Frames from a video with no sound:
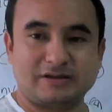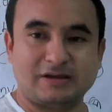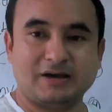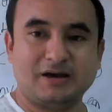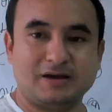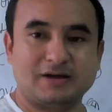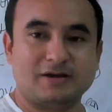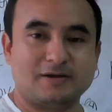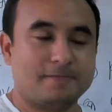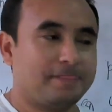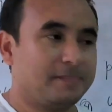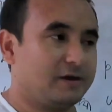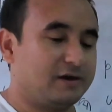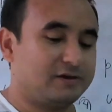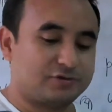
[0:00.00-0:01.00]
Yeah,
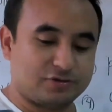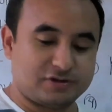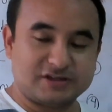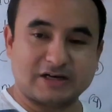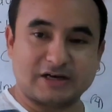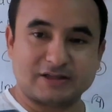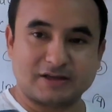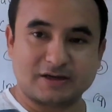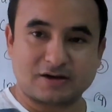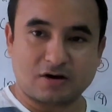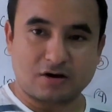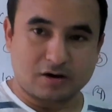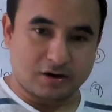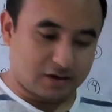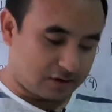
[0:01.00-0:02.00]
so these are the
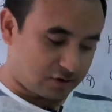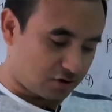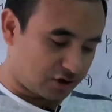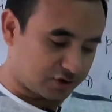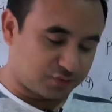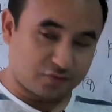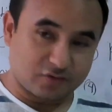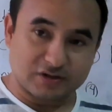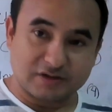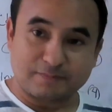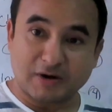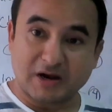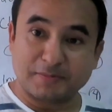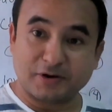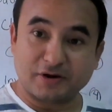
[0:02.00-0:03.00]
cause for the
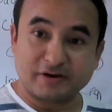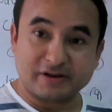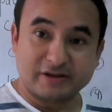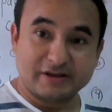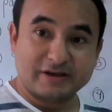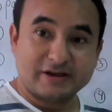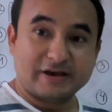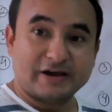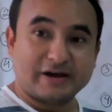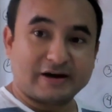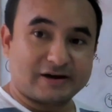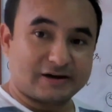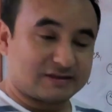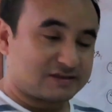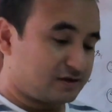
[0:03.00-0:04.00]
pulmonary
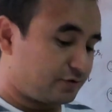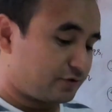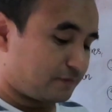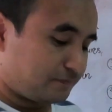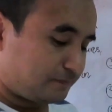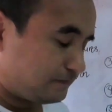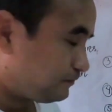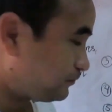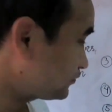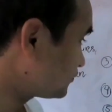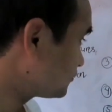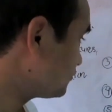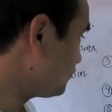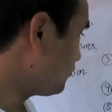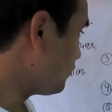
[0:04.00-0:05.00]
renal syndrome.
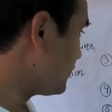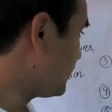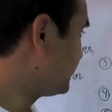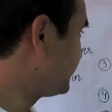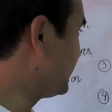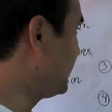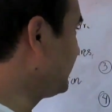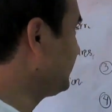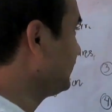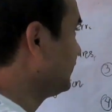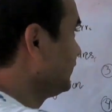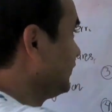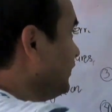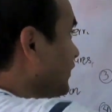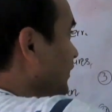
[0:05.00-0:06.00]

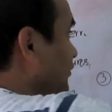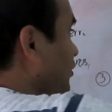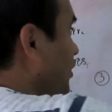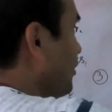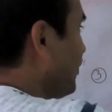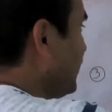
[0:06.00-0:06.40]
Then third